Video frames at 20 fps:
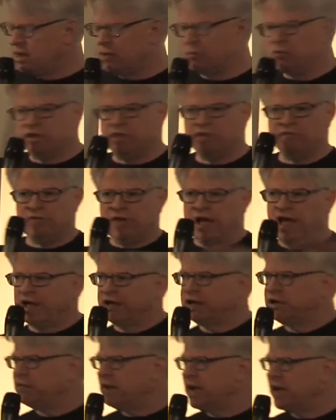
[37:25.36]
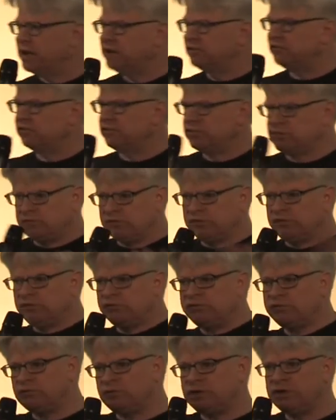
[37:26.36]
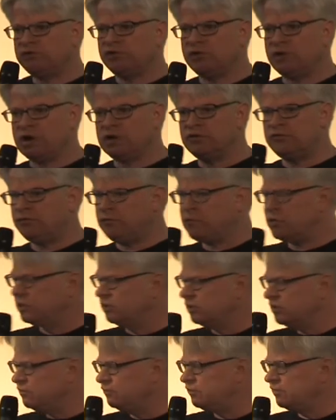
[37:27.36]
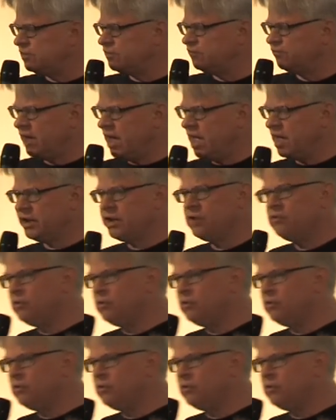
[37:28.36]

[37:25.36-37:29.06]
Would the value-added services that we charge for lose their value?